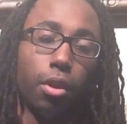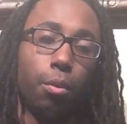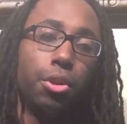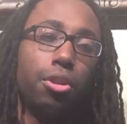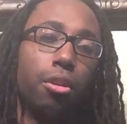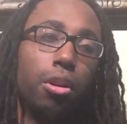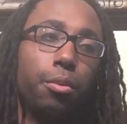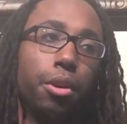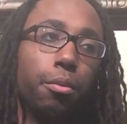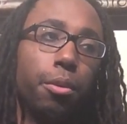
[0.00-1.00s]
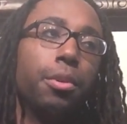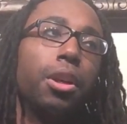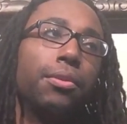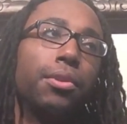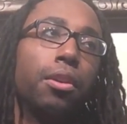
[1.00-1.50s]
we start out with where we
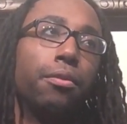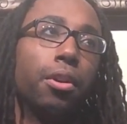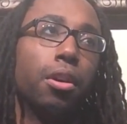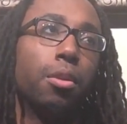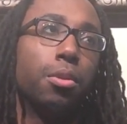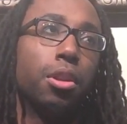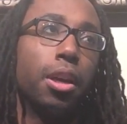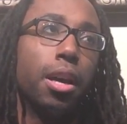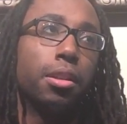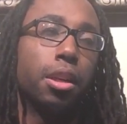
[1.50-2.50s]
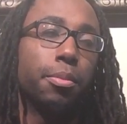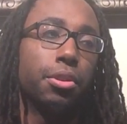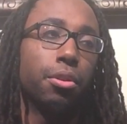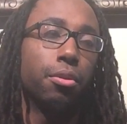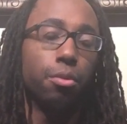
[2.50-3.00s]
left off uh, with the last
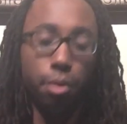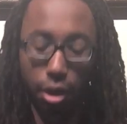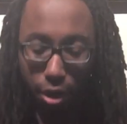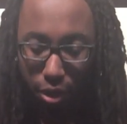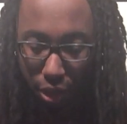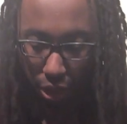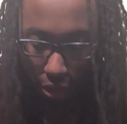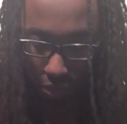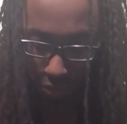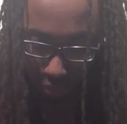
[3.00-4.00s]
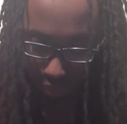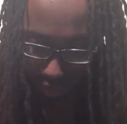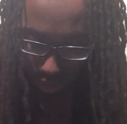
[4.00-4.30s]
episode where Nikko